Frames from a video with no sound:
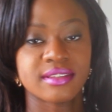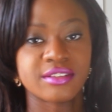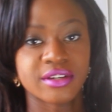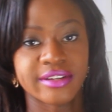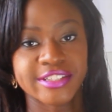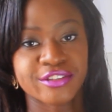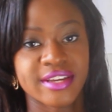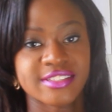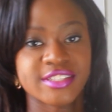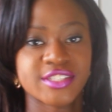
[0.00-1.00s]
you know, and
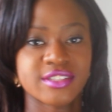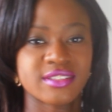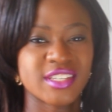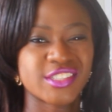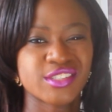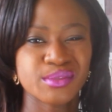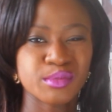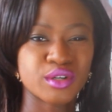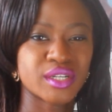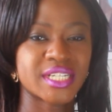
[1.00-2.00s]
transitions. It's just
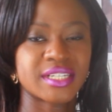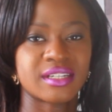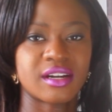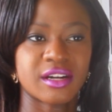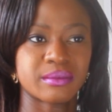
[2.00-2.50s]
more